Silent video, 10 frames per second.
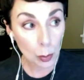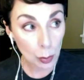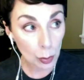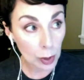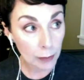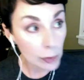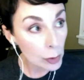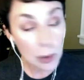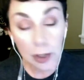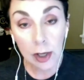if you are a
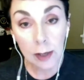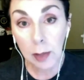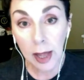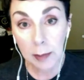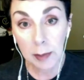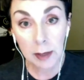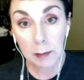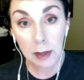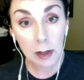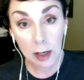young black man in
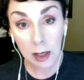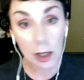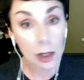America,